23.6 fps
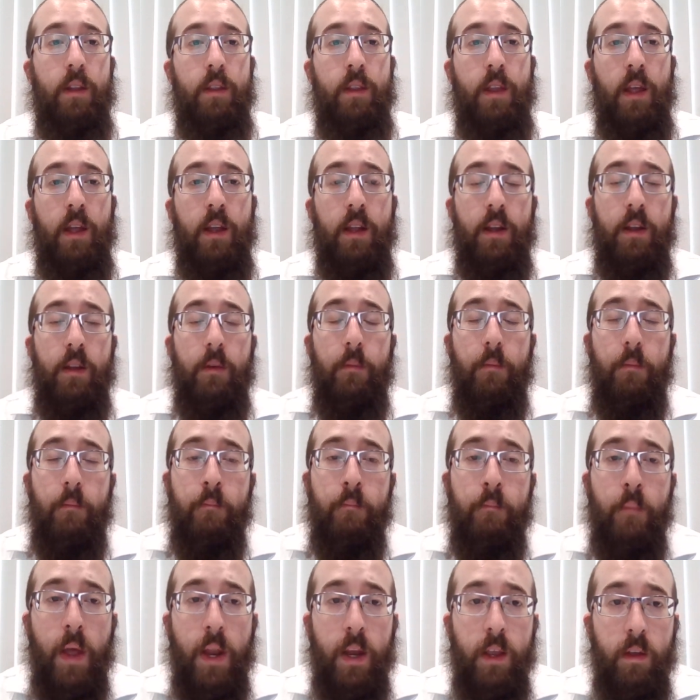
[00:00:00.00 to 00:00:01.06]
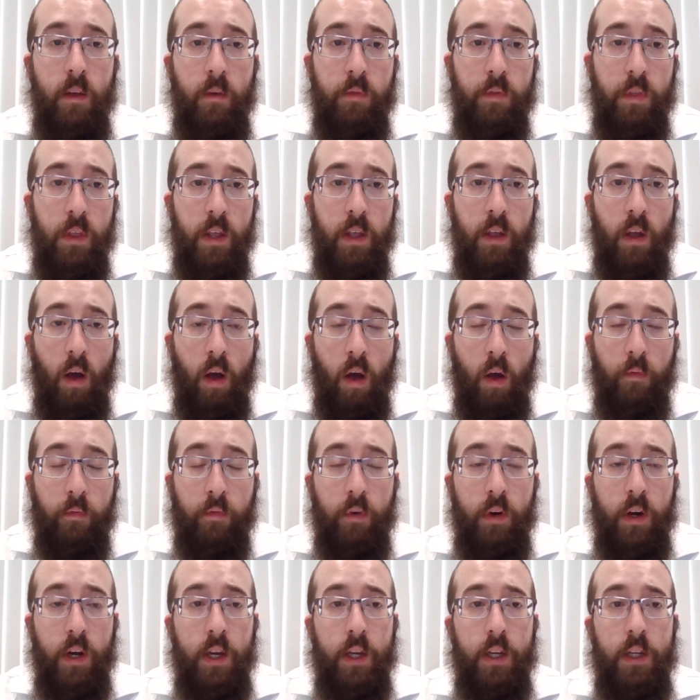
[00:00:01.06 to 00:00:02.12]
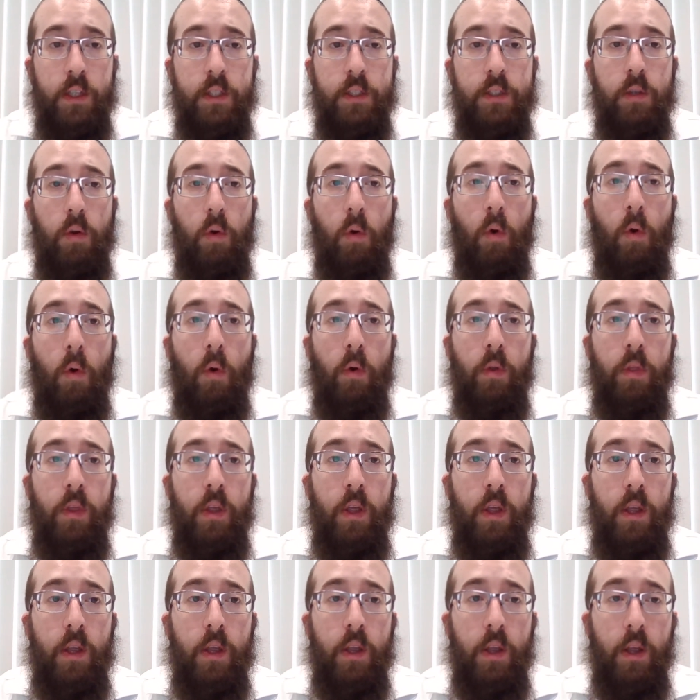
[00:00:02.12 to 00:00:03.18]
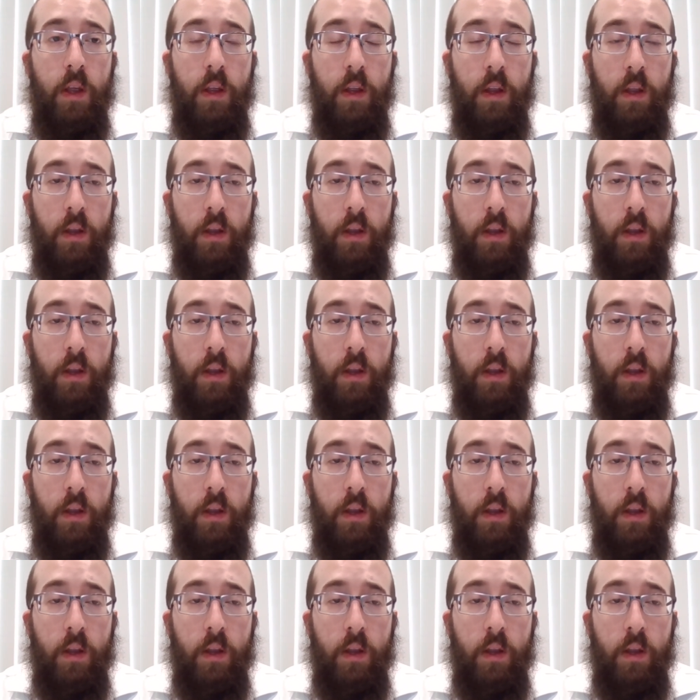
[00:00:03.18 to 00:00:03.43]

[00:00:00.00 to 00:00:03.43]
that many of the offerings or the